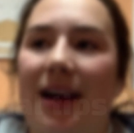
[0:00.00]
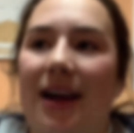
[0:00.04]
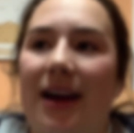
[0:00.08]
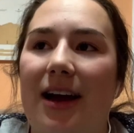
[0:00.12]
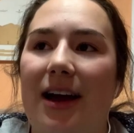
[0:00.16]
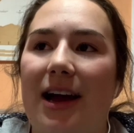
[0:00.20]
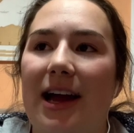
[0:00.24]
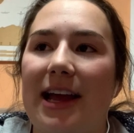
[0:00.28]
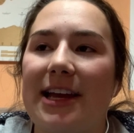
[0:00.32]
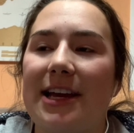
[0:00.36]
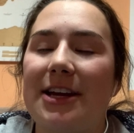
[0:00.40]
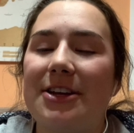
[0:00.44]

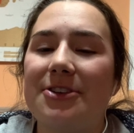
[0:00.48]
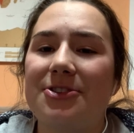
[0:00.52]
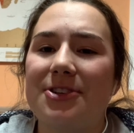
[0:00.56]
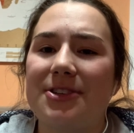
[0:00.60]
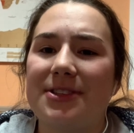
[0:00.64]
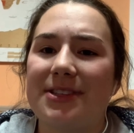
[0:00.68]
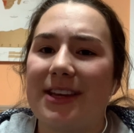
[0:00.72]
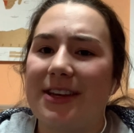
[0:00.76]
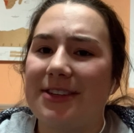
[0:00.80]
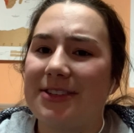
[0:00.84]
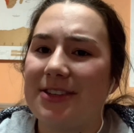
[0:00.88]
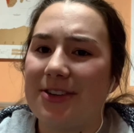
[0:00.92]
I guess
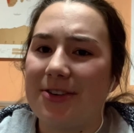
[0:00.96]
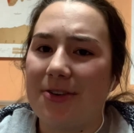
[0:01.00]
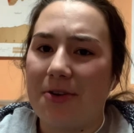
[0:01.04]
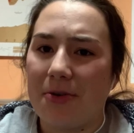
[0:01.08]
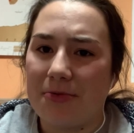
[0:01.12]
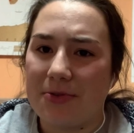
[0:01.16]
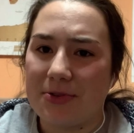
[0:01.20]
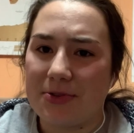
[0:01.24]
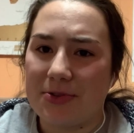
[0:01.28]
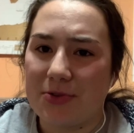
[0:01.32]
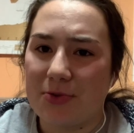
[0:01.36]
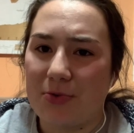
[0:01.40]
just get to
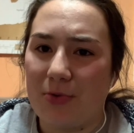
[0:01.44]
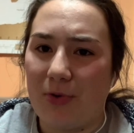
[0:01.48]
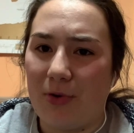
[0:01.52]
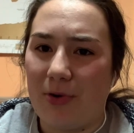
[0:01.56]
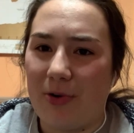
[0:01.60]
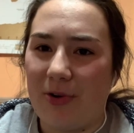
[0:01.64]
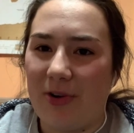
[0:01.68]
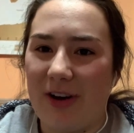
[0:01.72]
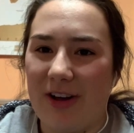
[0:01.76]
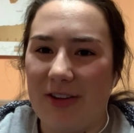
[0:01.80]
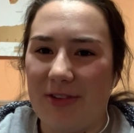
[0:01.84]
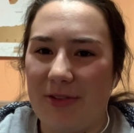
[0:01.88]
know the
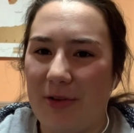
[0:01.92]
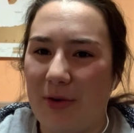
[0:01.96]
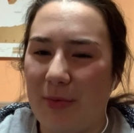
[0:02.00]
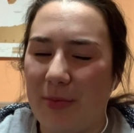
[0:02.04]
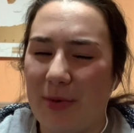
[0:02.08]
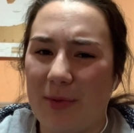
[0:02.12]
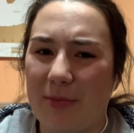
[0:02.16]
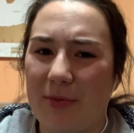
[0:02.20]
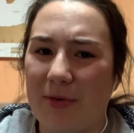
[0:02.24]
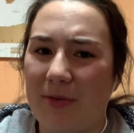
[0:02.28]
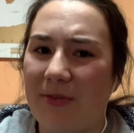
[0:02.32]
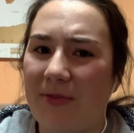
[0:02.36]
school a little
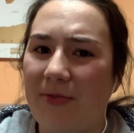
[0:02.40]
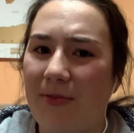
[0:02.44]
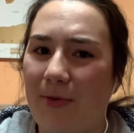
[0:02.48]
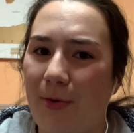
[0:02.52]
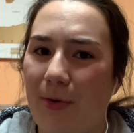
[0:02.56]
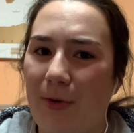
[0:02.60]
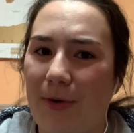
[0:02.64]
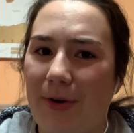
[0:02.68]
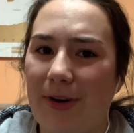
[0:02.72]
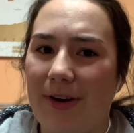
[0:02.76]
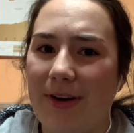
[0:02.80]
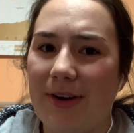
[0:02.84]
bit
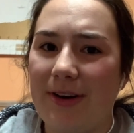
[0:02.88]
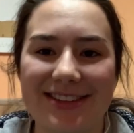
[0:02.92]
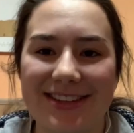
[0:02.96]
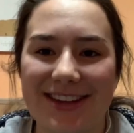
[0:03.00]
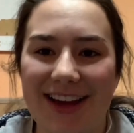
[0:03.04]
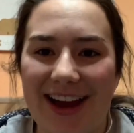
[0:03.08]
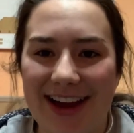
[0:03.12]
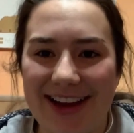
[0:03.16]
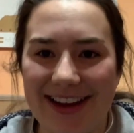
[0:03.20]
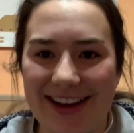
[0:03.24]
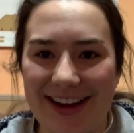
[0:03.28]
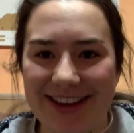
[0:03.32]
before.
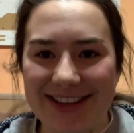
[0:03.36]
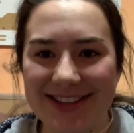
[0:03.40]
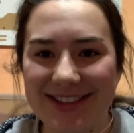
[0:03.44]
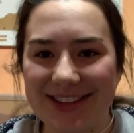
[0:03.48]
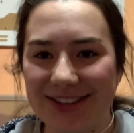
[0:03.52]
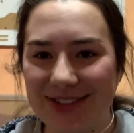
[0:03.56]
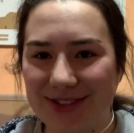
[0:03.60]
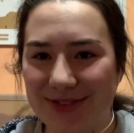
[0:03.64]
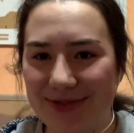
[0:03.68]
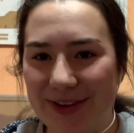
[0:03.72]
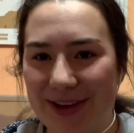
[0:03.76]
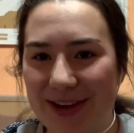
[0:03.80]
I guess
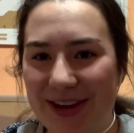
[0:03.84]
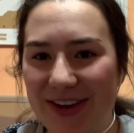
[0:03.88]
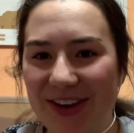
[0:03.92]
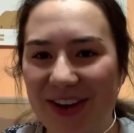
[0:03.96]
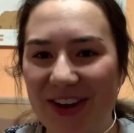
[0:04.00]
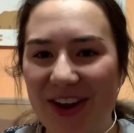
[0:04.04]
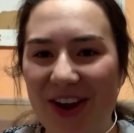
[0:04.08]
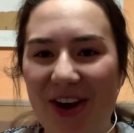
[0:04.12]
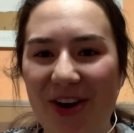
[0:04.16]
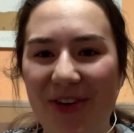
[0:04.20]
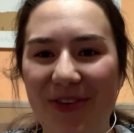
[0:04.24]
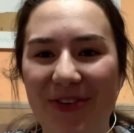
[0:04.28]
this
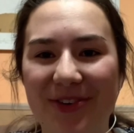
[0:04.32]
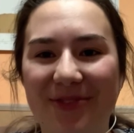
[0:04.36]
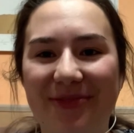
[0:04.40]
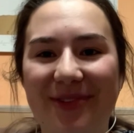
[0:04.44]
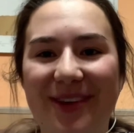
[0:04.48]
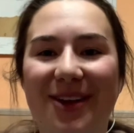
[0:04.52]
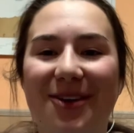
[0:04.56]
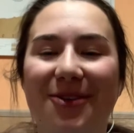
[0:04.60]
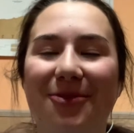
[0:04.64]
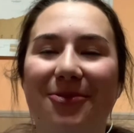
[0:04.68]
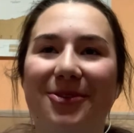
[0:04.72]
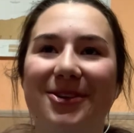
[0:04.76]
video would
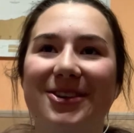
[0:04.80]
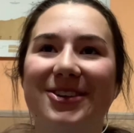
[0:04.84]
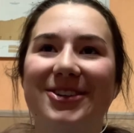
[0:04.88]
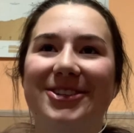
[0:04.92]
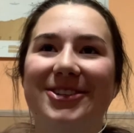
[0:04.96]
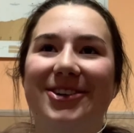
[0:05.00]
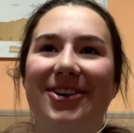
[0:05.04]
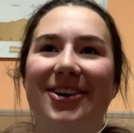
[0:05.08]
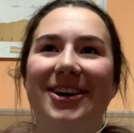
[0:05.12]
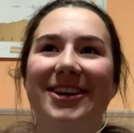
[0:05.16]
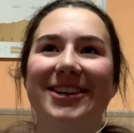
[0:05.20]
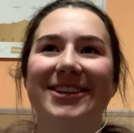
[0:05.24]
be a
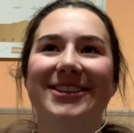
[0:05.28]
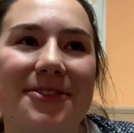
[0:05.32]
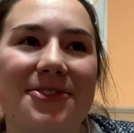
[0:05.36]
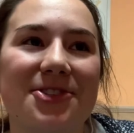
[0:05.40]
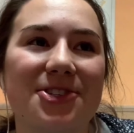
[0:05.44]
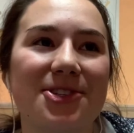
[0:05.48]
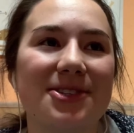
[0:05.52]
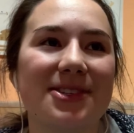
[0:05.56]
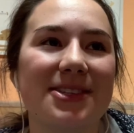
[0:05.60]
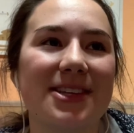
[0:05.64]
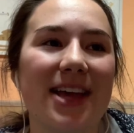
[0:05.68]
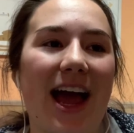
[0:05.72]
resource.
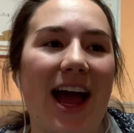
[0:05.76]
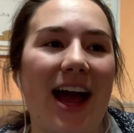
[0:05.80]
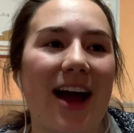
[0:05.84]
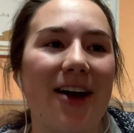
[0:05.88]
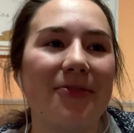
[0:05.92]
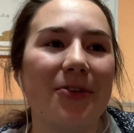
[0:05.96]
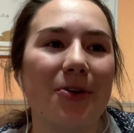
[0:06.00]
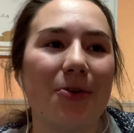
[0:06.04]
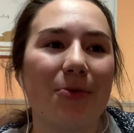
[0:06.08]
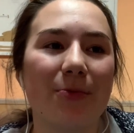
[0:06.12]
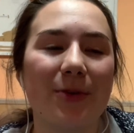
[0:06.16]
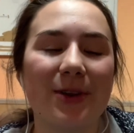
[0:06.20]
Just
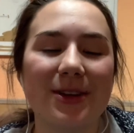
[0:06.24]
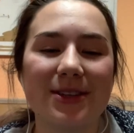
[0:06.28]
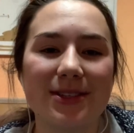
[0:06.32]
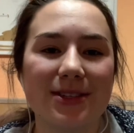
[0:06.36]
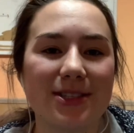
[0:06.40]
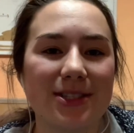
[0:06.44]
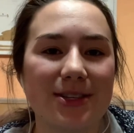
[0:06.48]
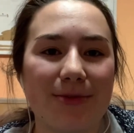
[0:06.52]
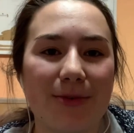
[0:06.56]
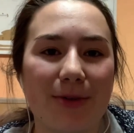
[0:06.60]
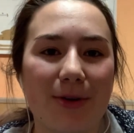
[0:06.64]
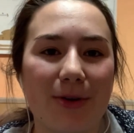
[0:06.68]
have your
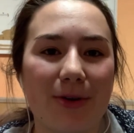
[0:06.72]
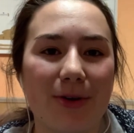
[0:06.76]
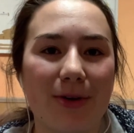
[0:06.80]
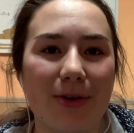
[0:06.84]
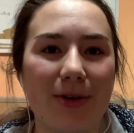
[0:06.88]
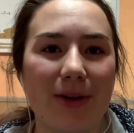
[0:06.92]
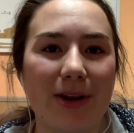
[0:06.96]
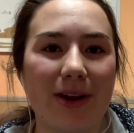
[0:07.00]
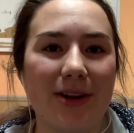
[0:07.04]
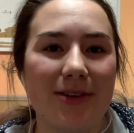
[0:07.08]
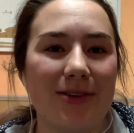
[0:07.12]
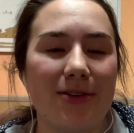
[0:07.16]
reasons
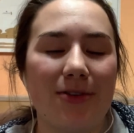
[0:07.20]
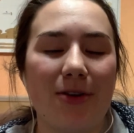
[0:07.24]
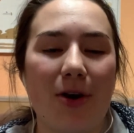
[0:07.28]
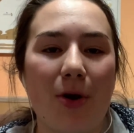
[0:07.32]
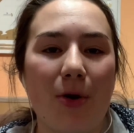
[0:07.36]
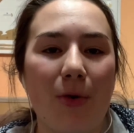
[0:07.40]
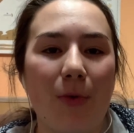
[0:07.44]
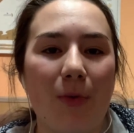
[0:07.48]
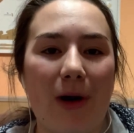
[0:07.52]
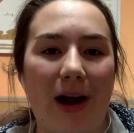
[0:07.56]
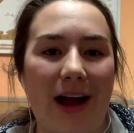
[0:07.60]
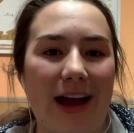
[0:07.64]
for and
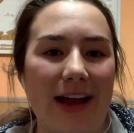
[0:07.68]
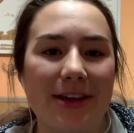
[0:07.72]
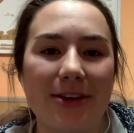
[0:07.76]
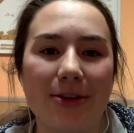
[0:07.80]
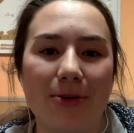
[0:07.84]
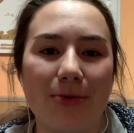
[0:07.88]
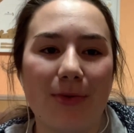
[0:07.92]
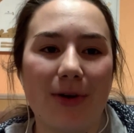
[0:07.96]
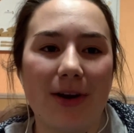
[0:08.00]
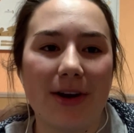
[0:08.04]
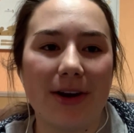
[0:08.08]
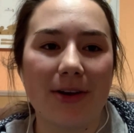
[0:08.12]
know why
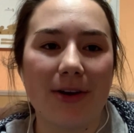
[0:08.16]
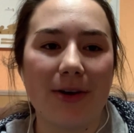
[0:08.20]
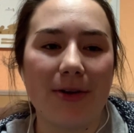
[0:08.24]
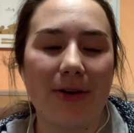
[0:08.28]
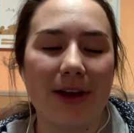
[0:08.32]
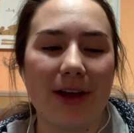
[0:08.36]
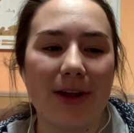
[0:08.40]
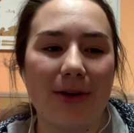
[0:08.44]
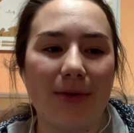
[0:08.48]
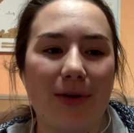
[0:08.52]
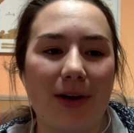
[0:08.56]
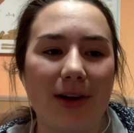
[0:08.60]
you want to go
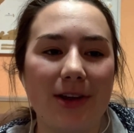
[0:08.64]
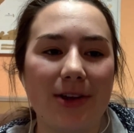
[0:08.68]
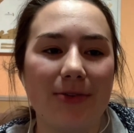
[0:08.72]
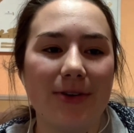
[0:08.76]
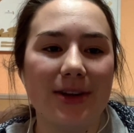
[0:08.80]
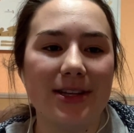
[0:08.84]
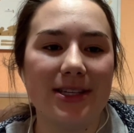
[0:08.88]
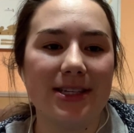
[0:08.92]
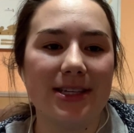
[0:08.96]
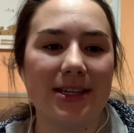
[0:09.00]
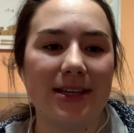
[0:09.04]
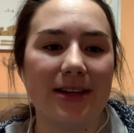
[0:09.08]
to
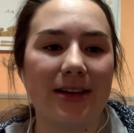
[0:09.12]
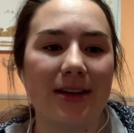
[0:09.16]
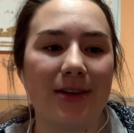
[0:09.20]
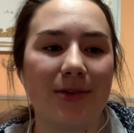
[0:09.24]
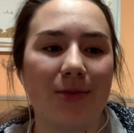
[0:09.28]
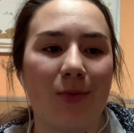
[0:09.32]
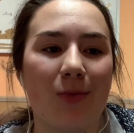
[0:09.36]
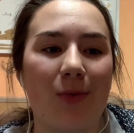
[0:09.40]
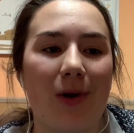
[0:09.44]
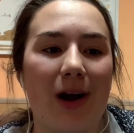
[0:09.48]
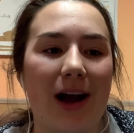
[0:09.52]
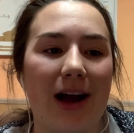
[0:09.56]
NYUAD
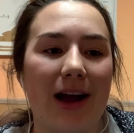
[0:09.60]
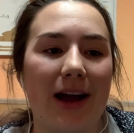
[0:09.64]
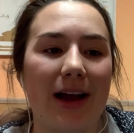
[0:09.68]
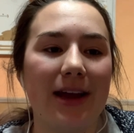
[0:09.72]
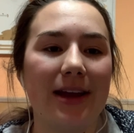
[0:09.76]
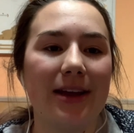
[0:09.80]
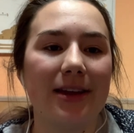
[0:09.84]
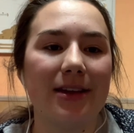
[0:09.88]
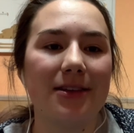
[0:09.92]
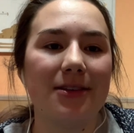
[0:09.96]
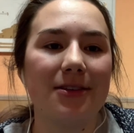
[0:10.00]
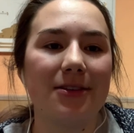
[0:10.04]
and
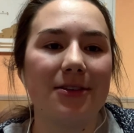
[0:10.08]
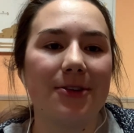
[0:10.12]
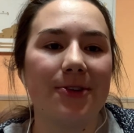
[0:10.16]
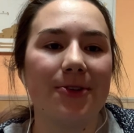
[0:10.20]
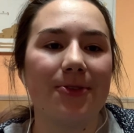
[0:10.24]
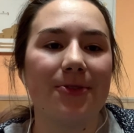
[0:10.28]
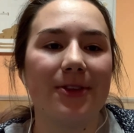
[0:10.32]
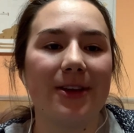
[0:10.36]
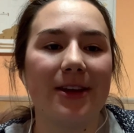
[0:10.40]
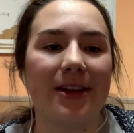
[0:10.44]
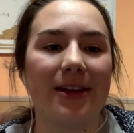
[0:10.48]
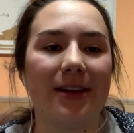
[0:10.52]
why you
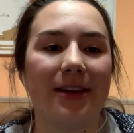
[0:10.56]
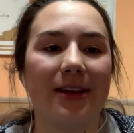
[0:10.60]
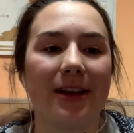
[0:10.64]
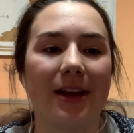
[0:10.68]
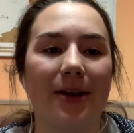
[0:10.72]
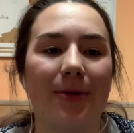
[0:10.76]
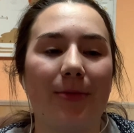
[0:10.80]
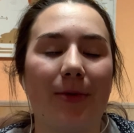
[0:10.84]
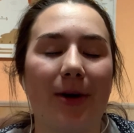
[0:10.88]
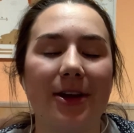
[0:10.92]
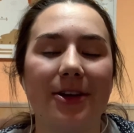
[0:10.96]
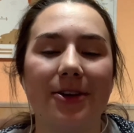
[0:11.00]
think
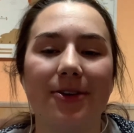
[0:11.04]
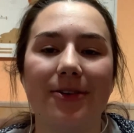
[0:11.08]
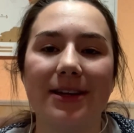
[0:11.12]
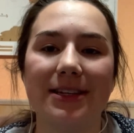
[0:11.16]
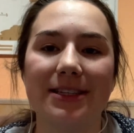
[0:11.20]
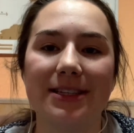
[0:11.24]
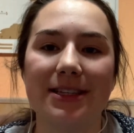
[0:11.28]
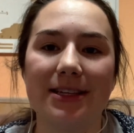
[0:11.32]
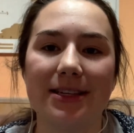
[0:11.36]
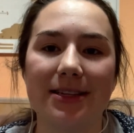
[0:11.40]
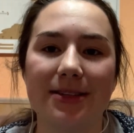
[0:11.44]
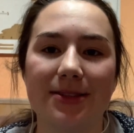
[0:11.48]

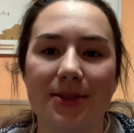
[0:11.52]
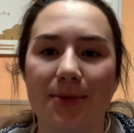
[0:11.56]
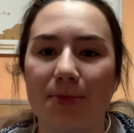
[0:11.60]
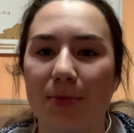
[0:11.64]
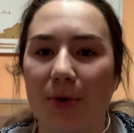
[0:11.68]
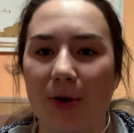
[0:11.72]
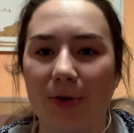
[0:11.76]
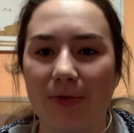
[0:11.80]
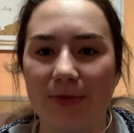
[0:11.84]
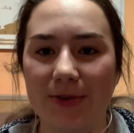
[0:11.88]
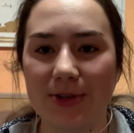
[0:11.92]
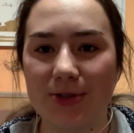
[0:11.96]
NYUAD is the
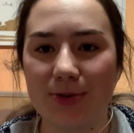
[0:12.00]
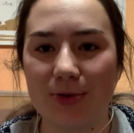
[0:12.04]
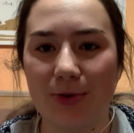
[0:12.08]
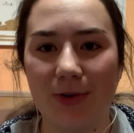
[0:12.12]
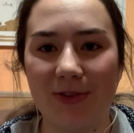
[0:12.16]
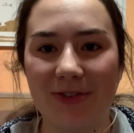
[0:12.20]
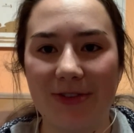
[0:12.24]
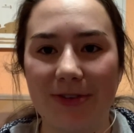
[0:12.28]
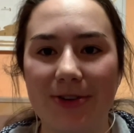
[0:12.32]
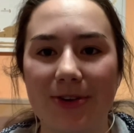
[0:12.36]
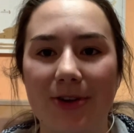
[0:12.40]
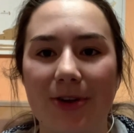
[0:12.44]
perfect
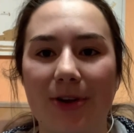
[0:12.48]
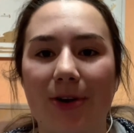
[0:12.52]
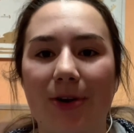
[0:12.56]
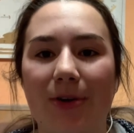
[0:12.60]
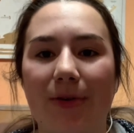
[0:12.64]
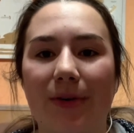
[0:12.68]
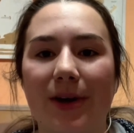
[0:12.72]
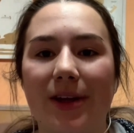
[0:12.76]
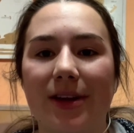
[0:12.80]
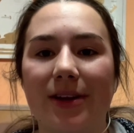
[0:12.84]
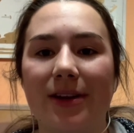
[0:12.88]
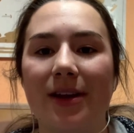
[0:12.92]
school for
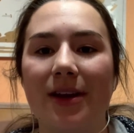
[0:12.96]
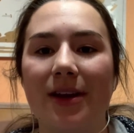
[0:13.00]
you, and